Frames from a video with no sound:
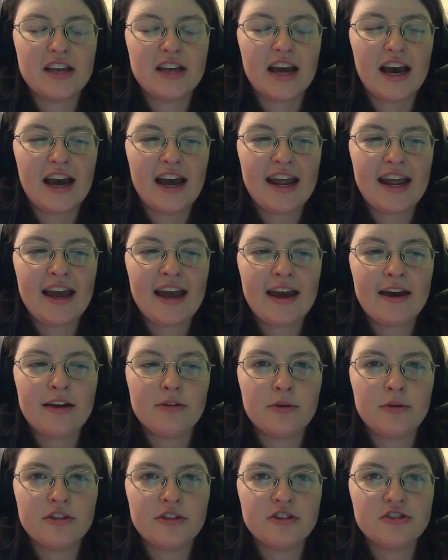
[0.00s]
that I
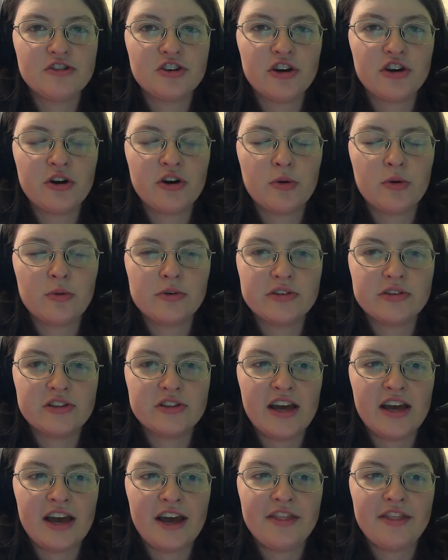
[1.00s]
had with the show was
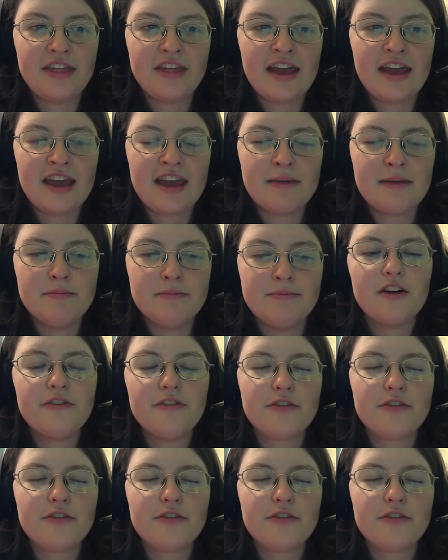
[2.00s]
that they,